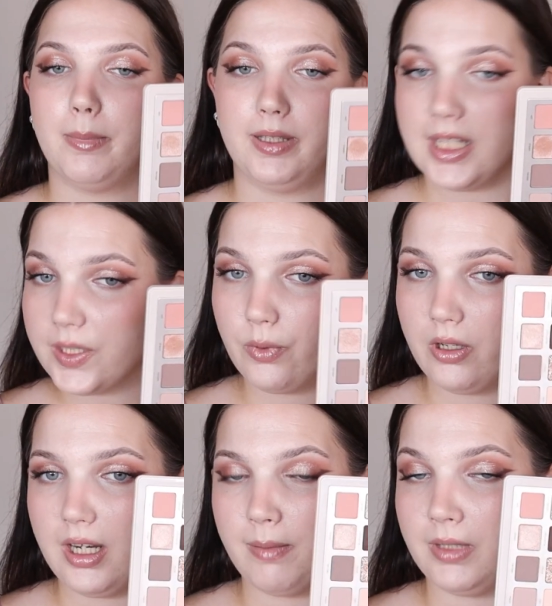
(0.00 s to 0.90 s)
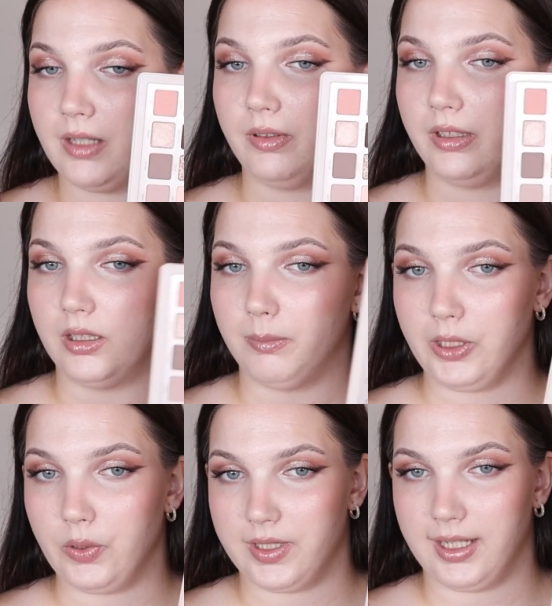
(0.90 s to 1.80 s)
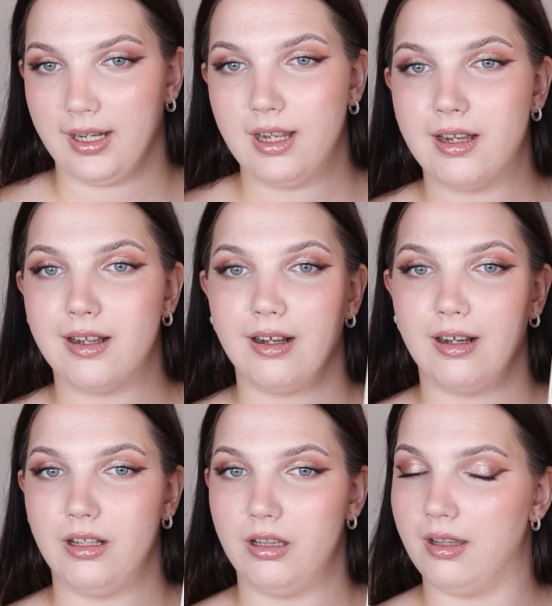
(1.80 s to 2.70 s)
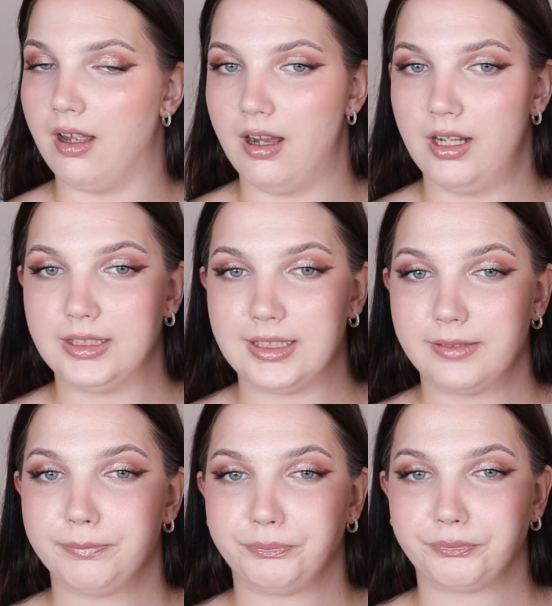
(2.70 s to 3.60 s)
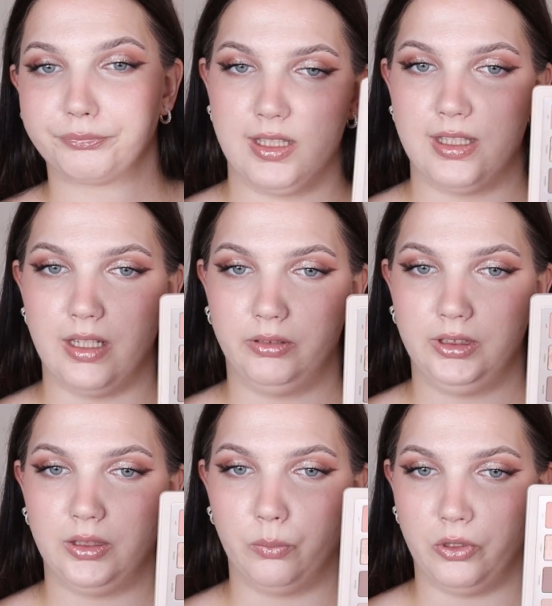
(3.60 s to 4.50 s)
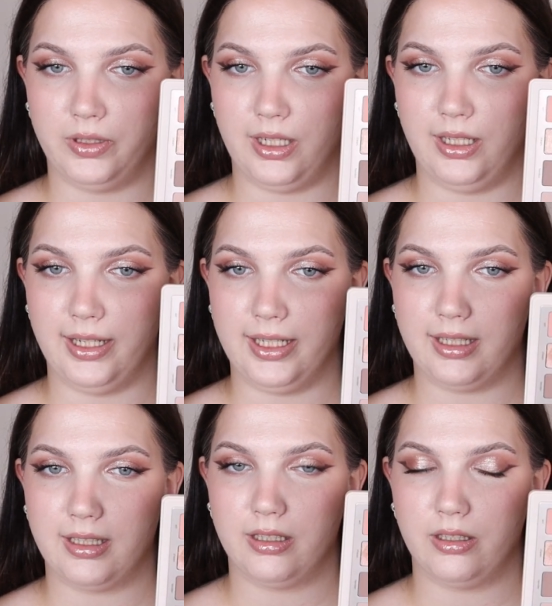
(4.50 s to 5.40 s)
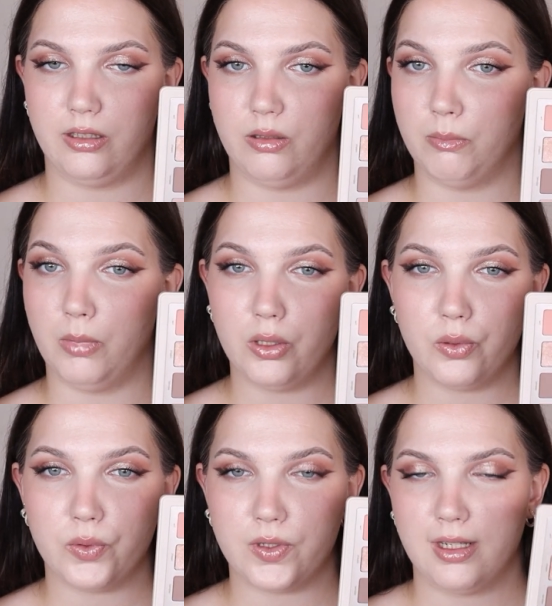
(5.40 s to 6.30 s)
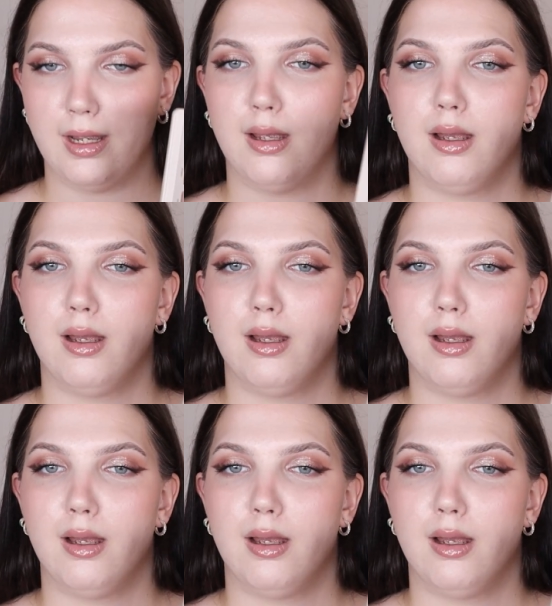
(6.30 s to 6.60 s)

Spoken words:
But this one I'm definitely gonna be using a lot. This is definitely the one that I like the most.